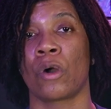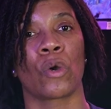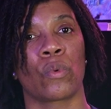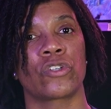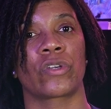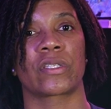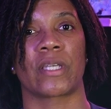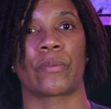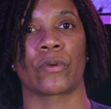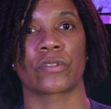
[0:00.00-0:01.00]
Once you
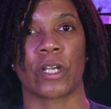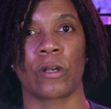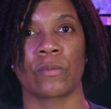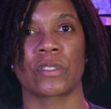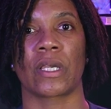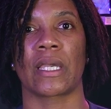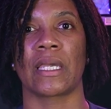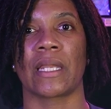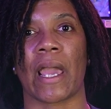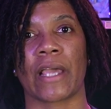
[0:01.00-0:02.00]
accept those terms,
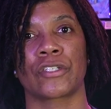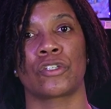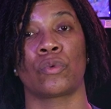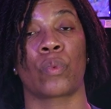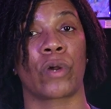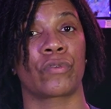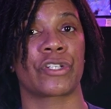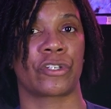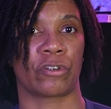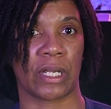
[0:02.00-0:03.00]
it asks you what region
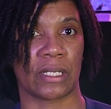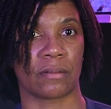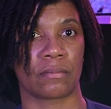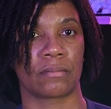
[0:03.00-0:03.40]
you're in.